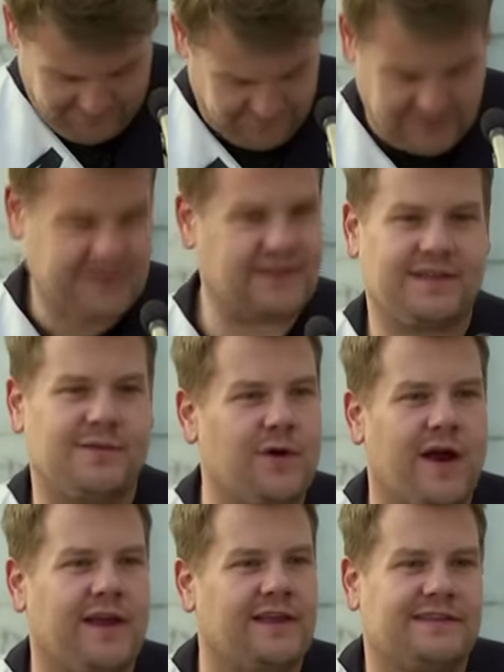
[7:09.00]
Just because I'm
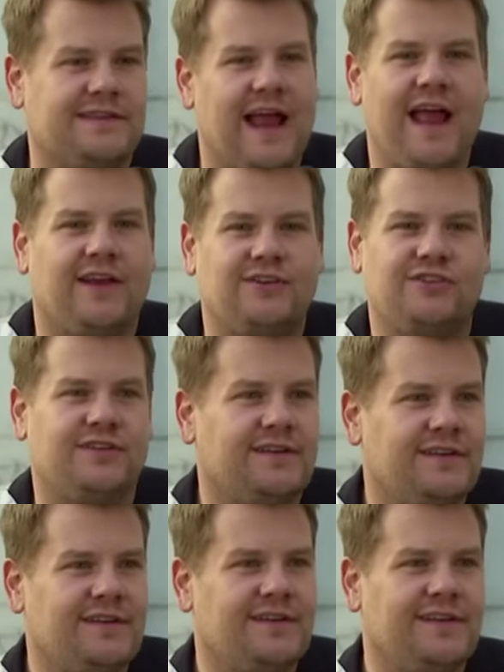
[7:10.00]
wearing a sash?
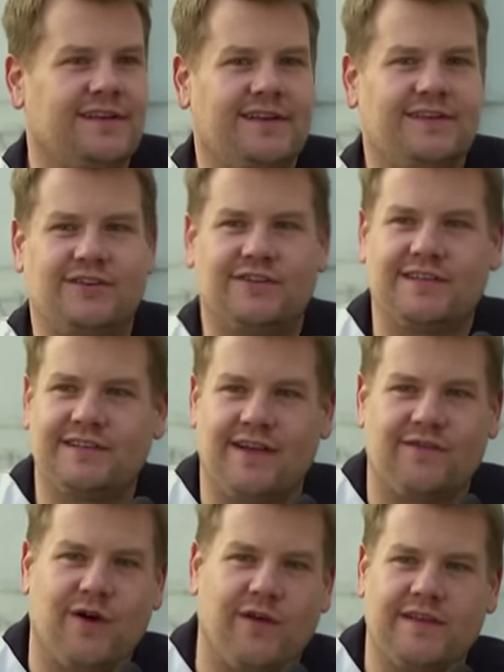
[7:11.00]
Just because
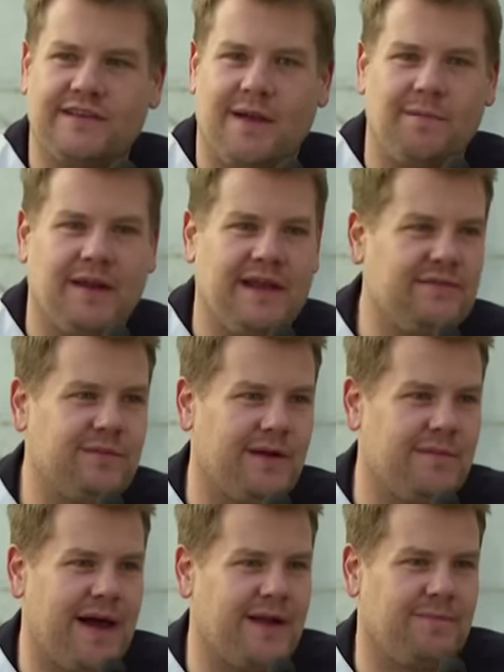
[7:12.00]
I've got this unbelievable
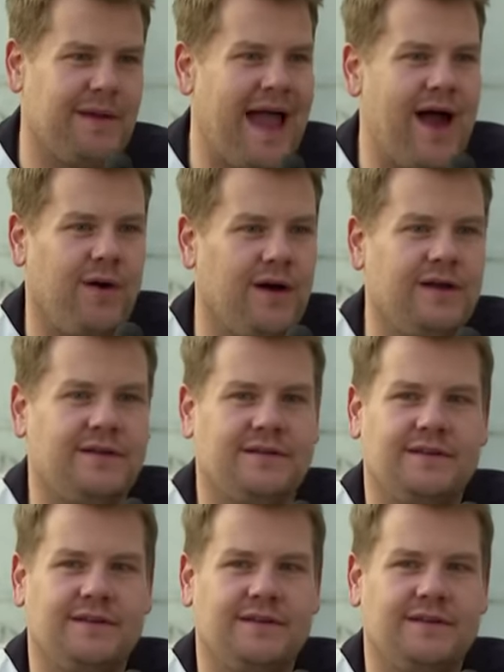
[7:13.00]
amount of power?